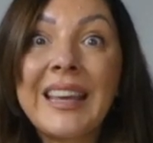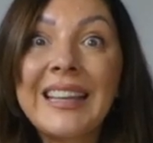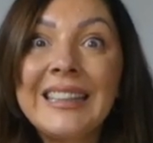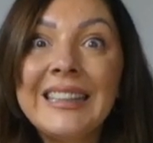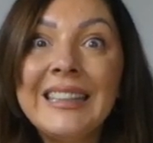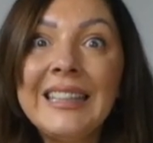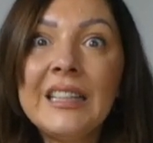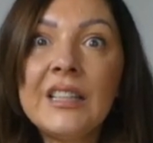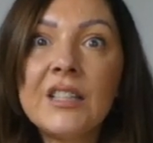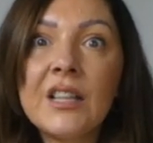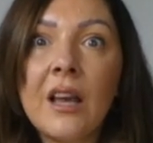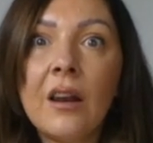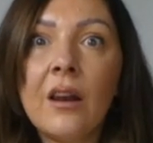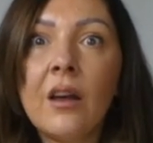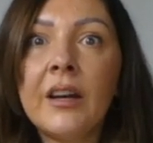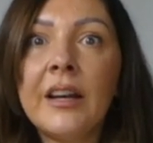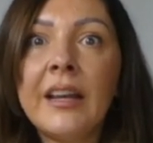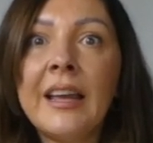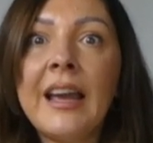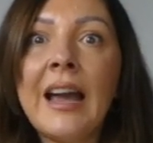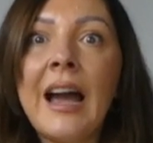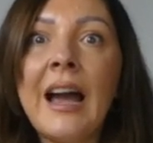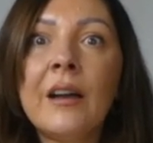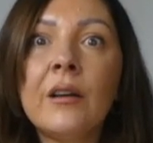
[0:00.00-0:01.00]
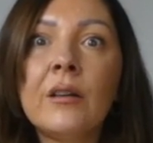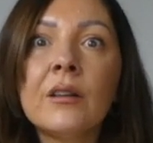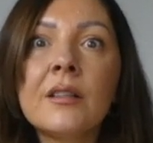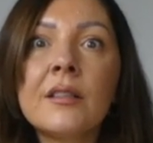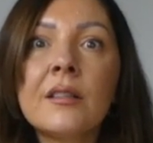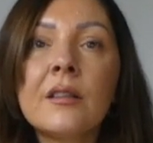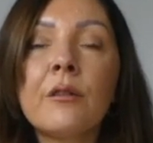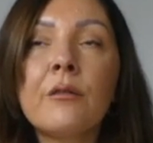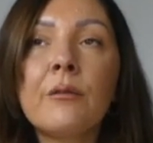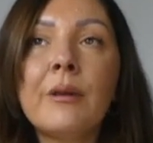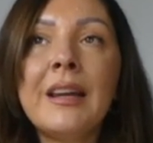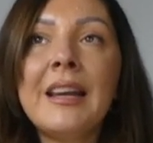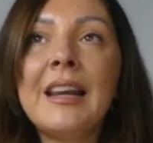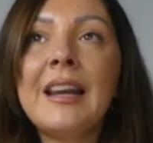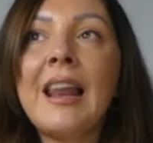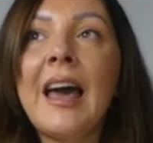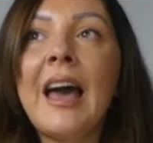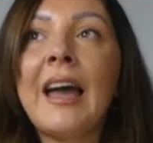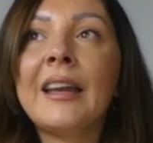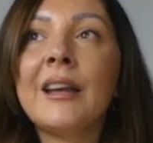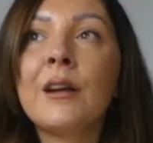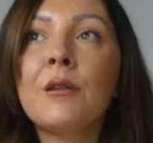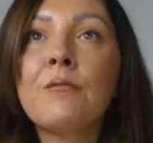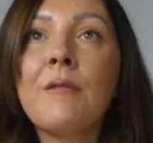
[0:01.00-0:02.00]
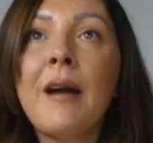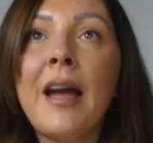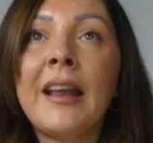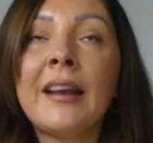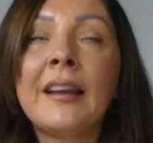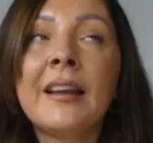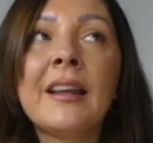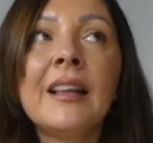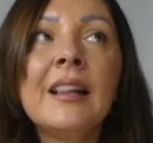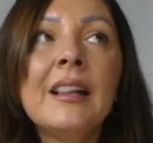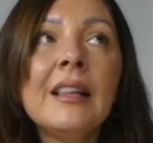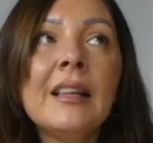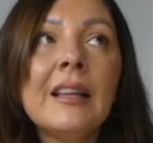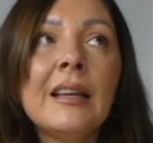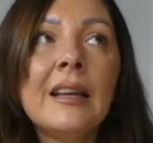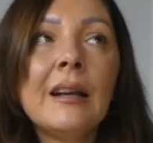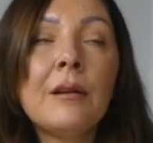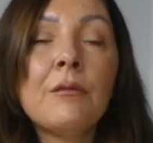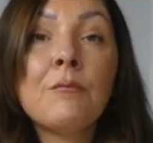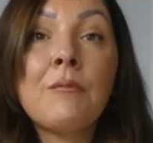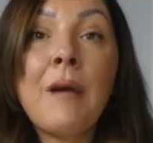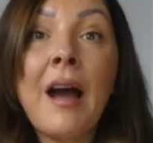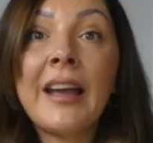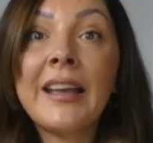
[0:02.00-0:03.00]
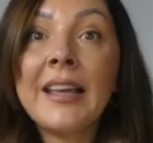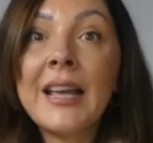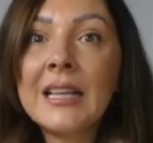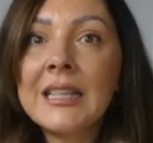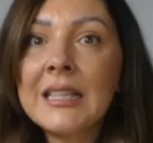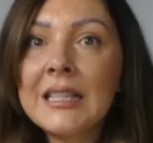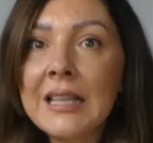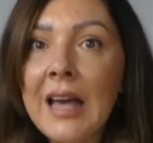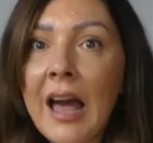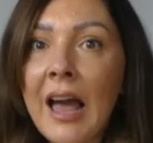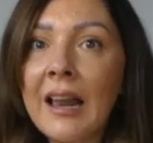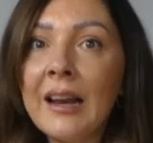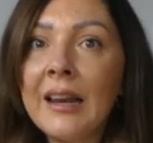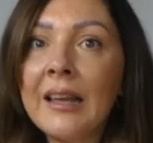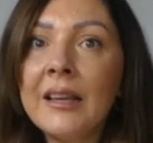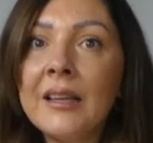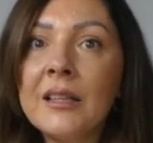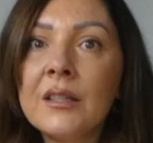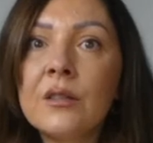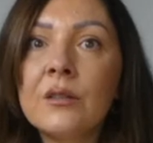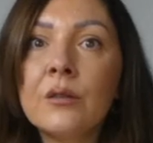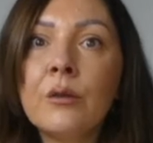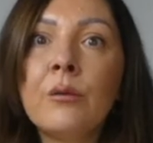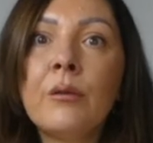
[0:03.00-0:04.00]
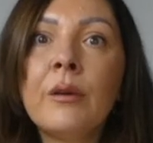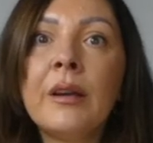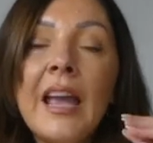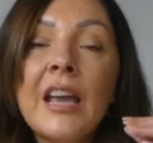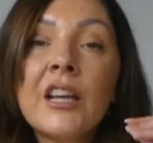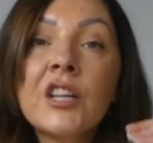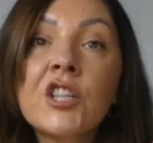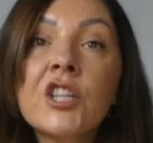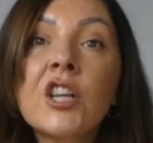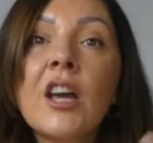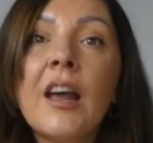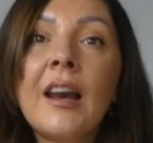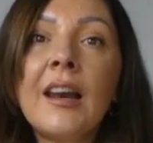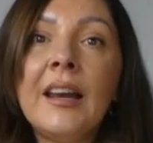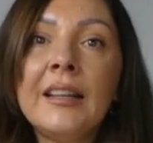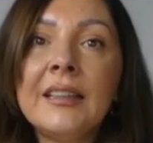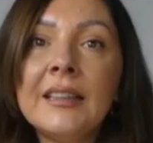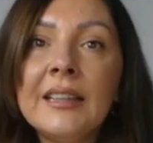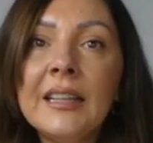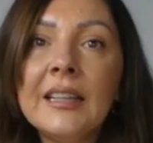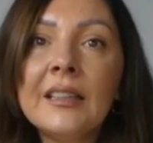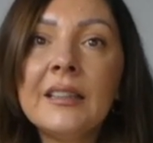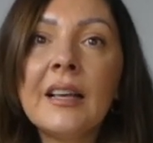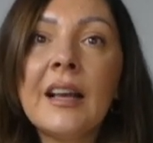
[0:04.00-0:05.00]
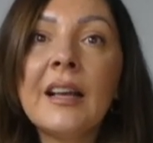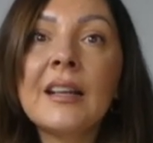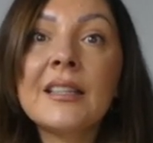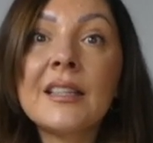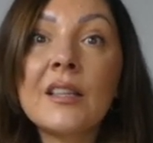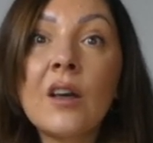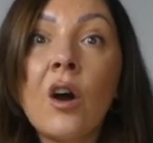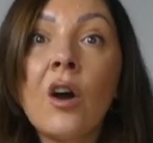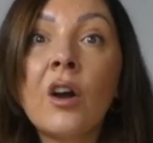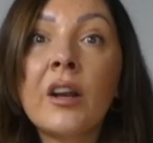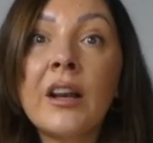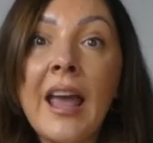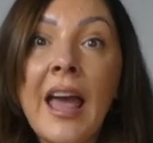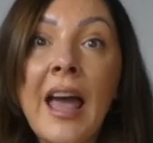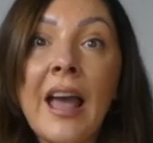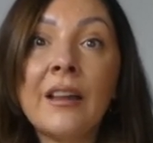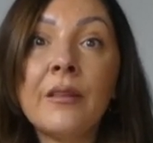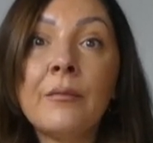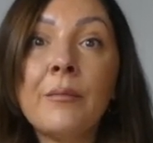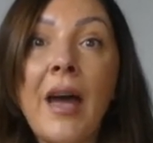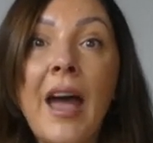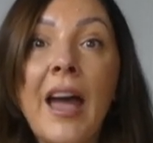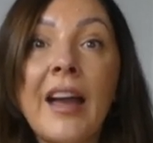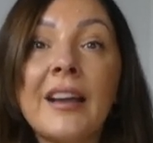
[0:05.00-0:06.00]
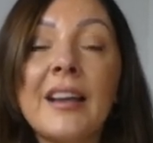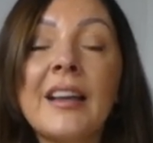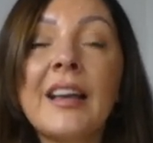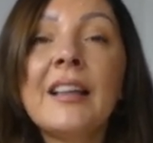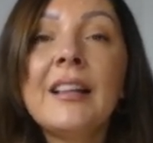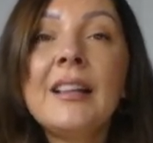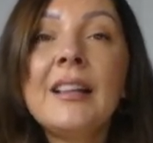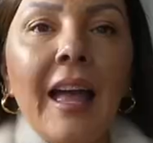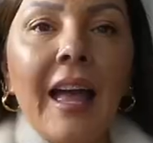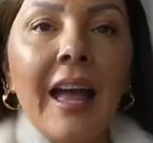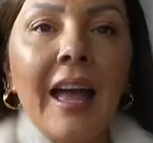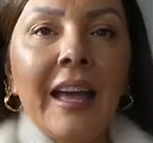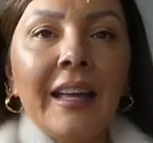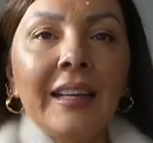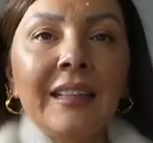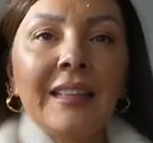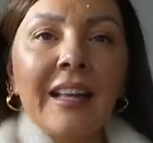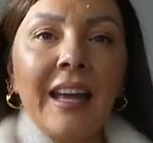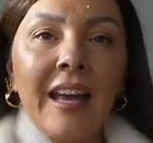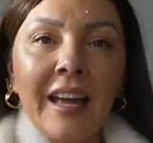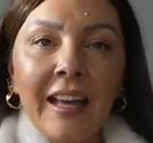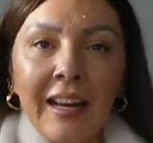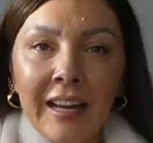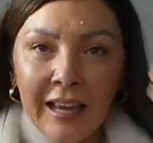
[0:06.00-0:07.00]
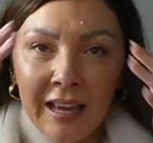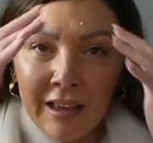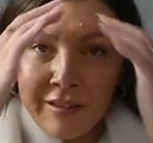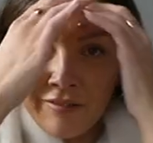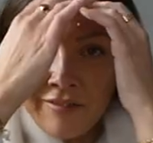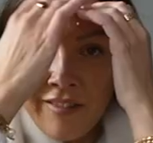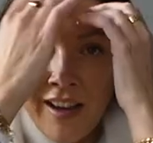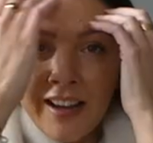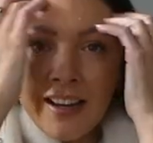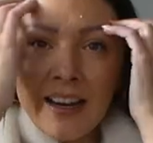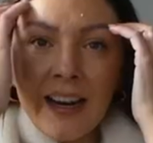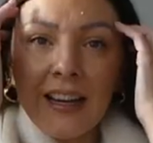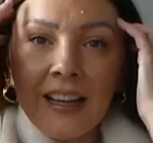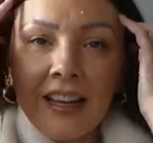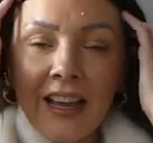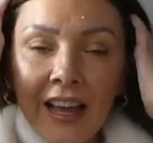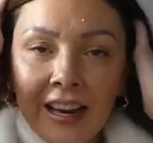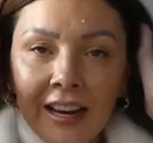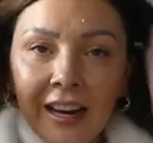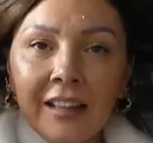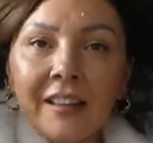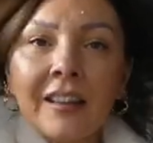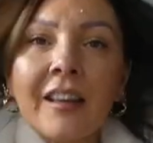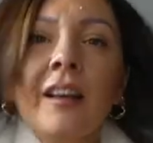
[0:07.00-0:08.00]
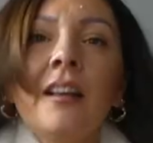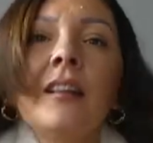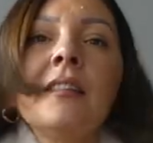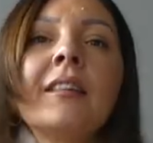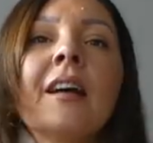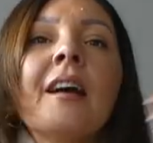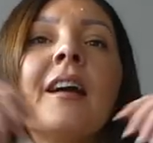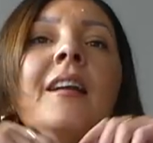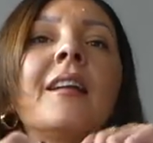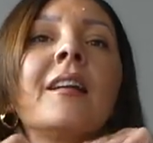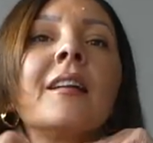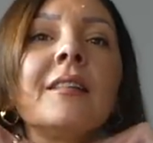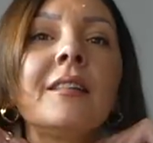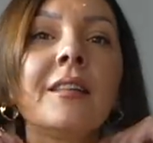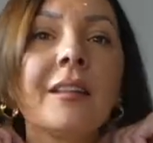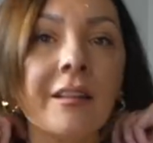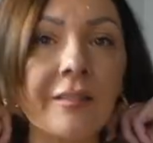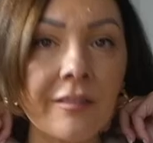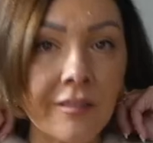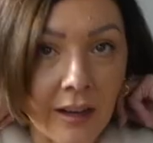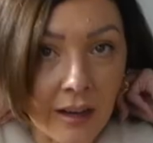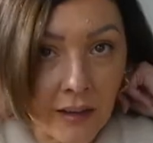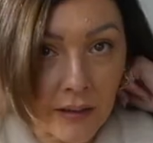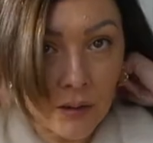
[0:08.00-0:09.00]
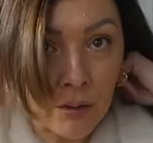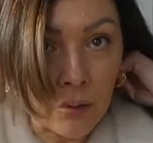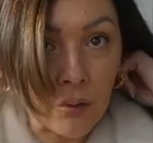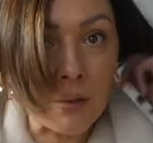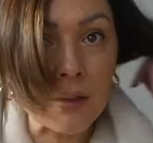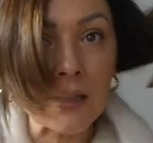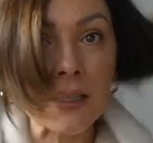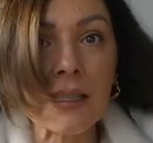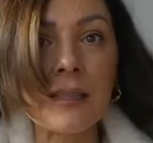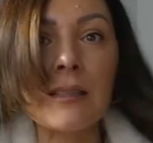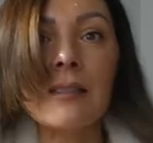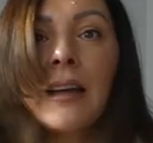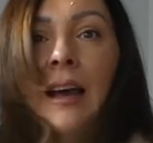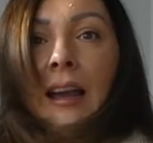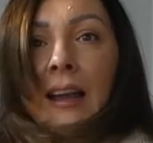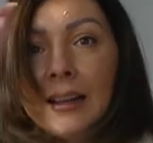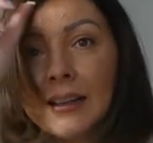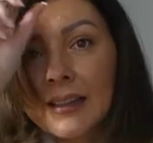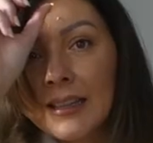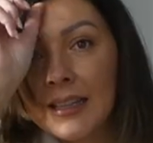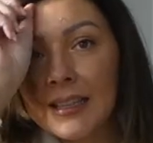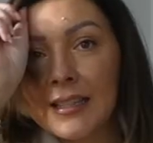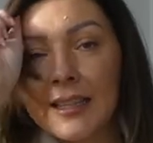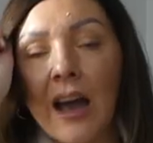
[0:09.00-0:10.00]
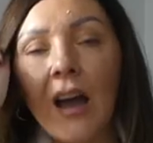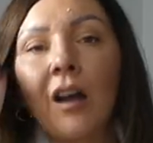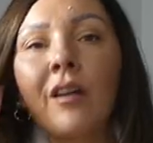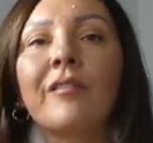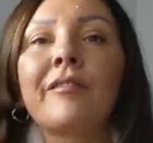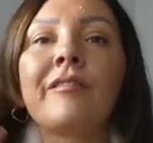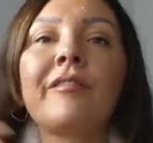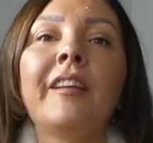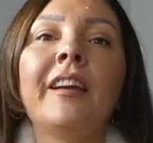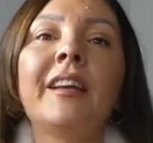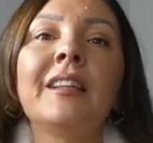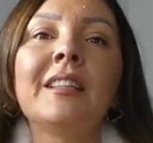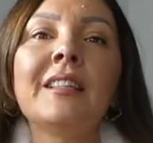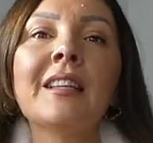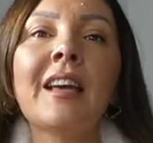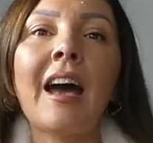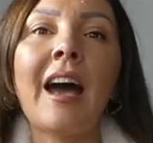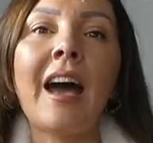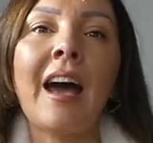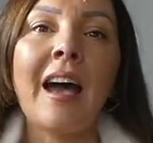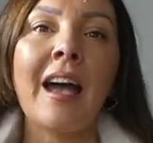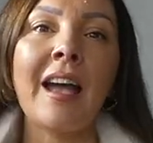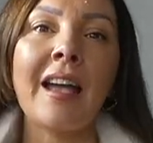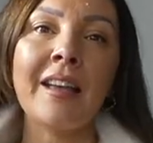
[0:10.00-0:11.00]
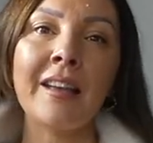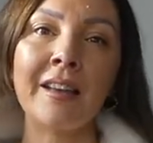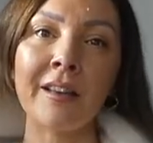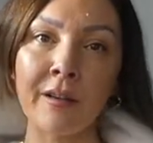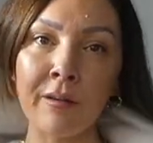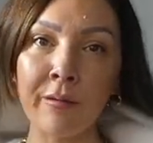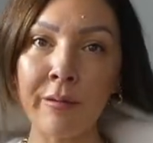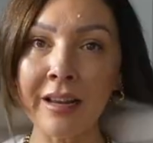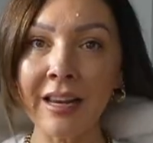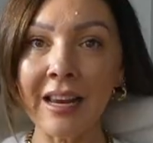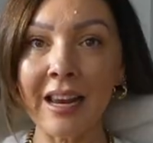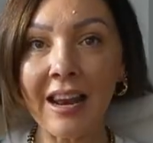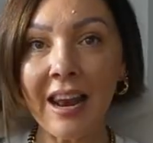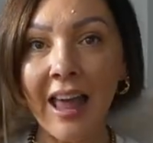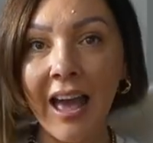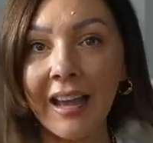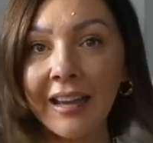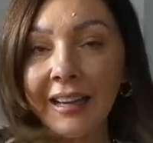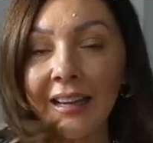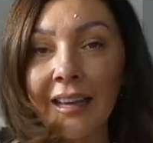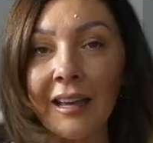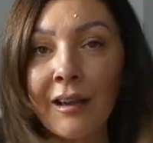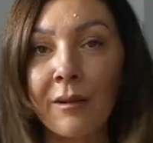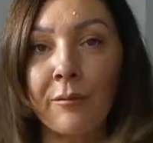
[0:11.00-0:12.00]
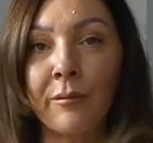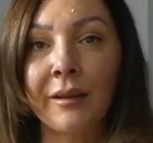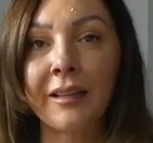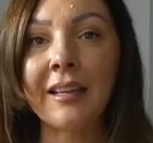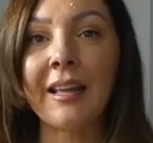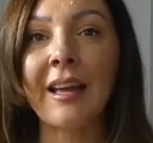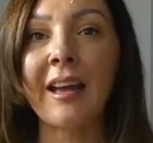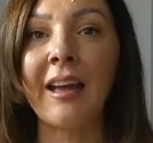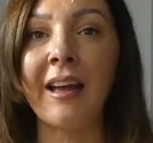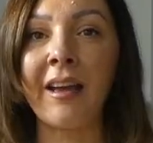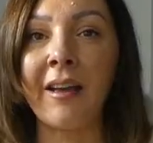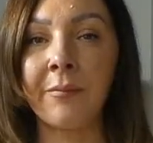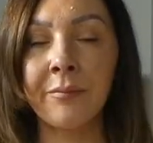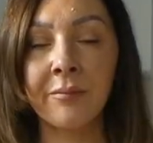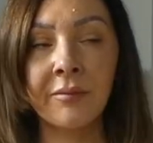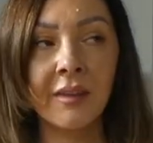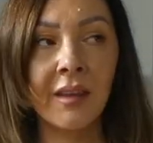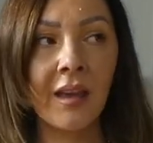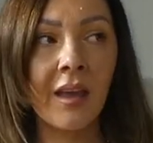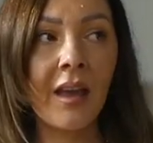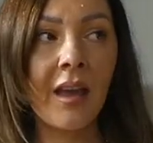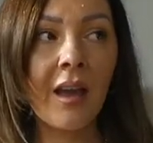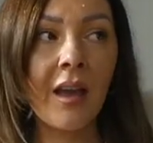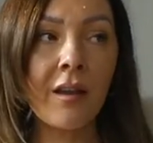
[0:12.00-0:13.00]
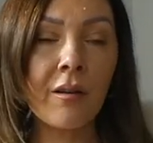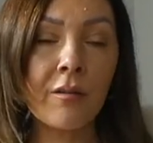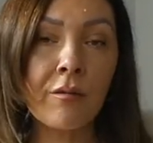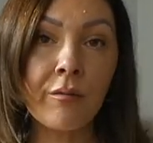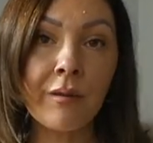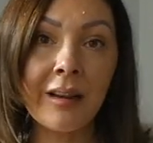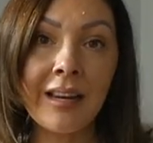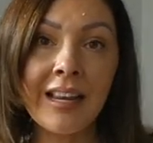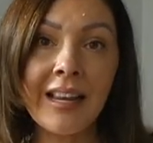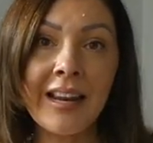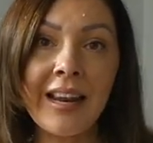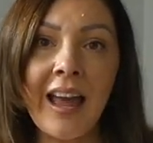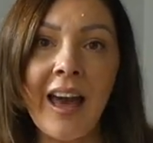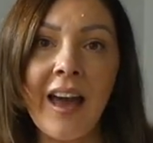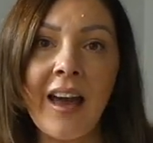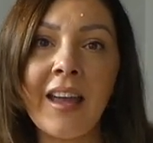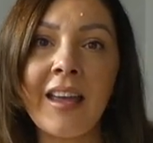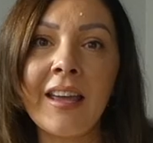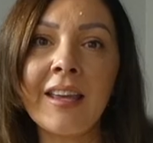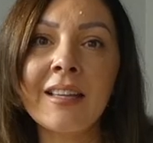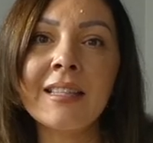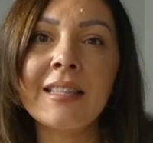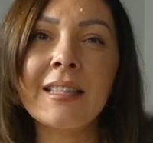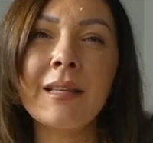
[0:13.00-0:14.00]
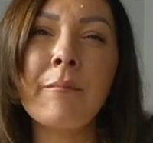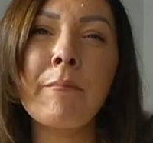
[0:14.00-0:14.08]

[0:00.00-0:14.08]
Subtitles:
detail on it. I also really like when YSL is doing a shearling details on handbag. And finally, another alternative to style this outfit. I really like it with a really nice